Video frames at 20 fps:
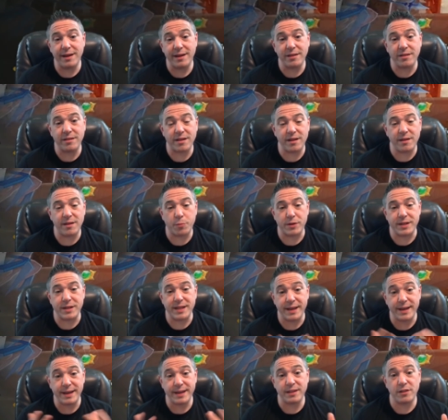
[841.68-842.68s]
is going to
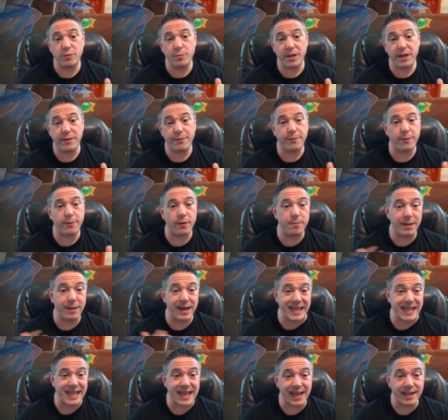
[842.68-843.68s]
protect me from my
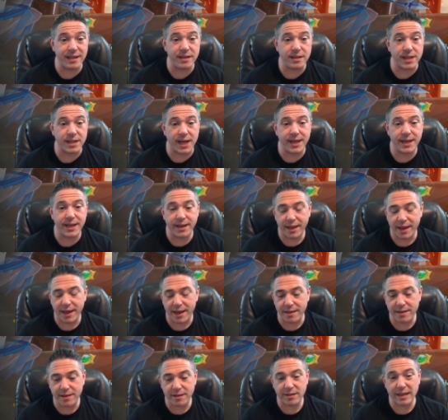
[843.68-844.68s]
Yen dying
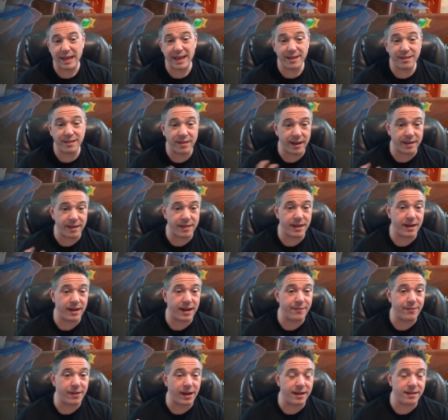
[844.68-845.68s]
in this case, and then
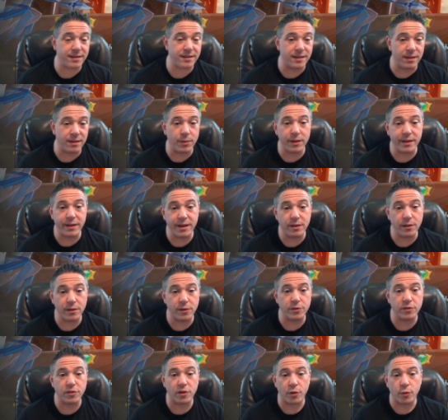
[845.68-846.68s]
I've got double
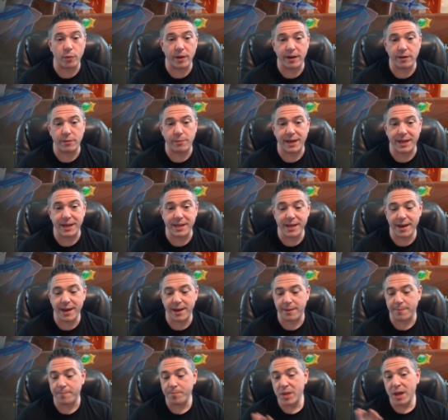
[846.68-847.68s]
healers around my
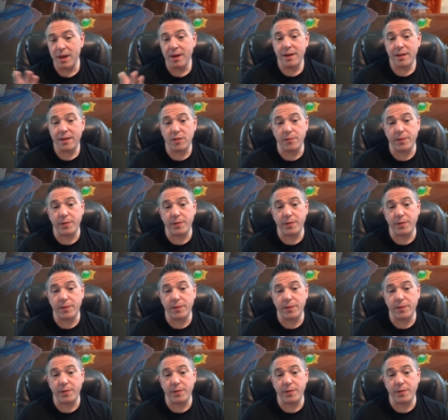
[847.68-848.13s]
Yen. The